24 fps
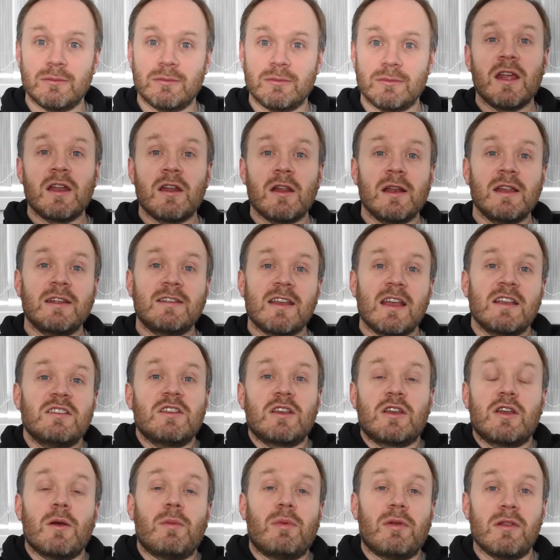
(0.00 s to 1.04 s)
It only takes
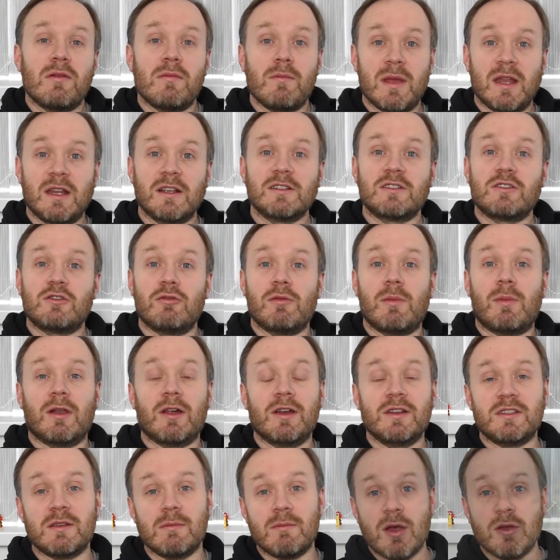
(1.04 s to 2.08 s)
a couple of minutes to reply
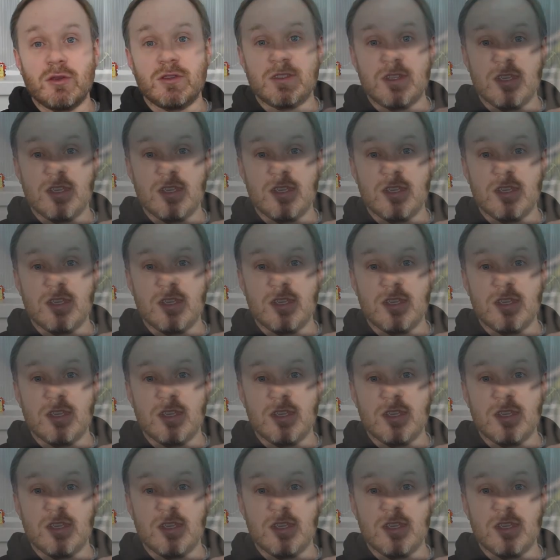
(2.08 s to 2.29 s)
to most